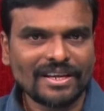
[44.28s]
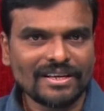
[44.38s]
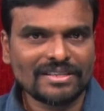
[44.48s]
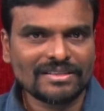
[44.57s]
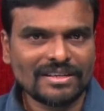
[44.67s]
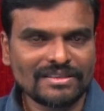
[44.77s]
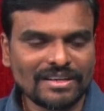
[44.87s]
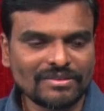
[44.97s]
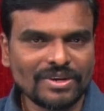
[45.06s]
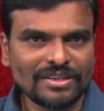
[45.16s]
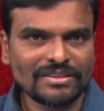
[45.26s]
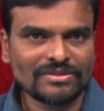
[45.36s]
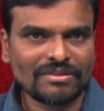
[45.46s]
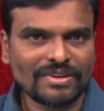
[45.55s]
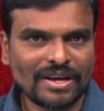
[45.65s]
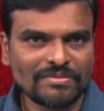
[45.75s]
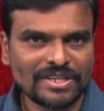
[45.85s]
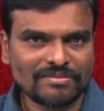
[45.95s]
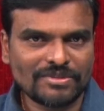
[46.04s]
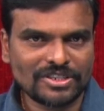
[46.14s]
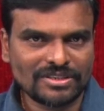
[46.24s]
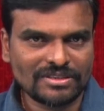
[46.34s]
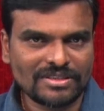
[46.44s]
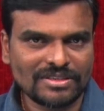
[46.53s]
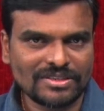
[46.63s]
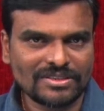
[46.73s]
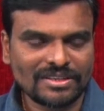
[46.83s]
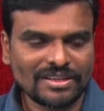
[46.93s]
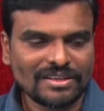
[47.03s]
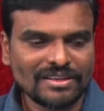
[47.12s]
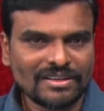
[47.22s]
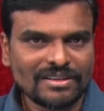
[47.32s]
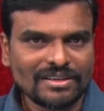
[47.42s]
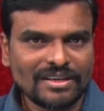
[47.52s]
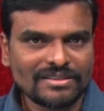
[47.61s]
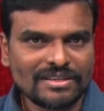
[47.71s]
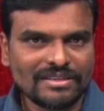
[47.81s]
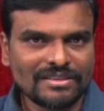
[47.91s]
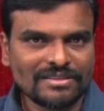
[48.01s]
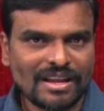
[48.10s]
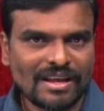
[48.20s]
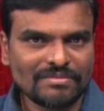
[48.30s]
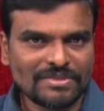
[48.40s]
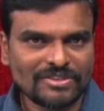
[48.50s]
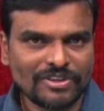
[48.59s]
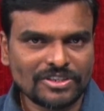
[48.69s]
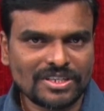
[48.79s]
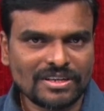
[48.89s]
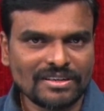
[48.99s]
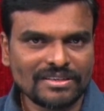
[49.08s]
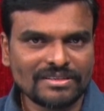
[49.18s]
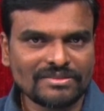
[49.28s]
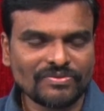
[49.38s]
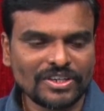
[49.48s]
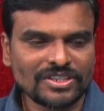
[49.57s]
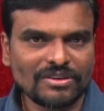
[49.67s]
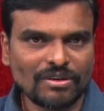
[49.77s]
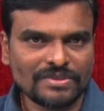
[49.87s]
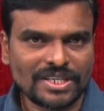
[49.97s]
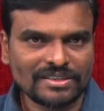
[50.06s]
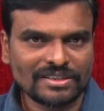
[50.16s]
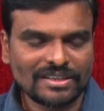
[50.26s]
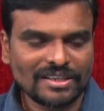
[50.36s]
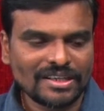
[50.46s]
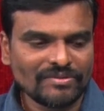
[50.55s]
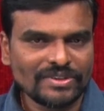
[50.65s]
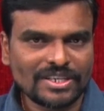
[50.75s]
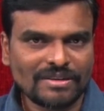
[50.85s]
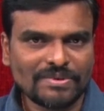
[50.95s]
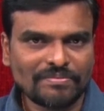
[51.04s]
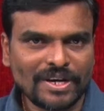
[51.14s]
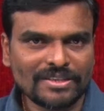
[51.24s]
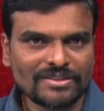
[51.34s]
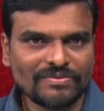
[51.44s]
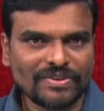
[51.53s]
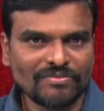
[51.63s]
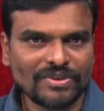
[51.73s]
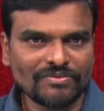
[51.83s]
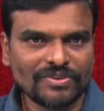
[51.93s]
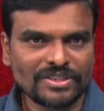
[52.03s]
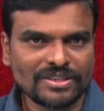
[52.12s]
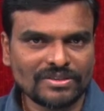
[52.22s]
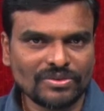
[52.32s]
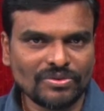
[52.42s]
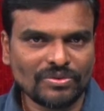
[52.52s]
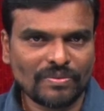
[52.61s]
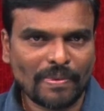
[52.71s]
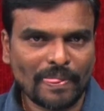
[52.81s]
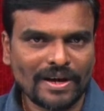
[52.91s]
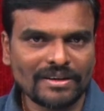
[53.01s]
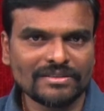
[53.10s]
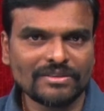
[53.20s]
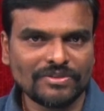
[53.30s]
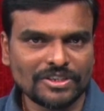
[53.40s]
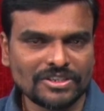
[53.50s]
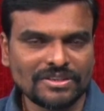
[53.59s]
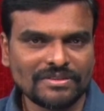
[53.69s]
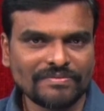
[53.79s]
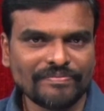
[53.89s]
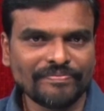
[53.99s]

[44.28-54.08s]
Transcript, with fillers: As I said, the advantage of lambda expressions is, I said it is anonymous function or it is function object which can be passed from one function to another function.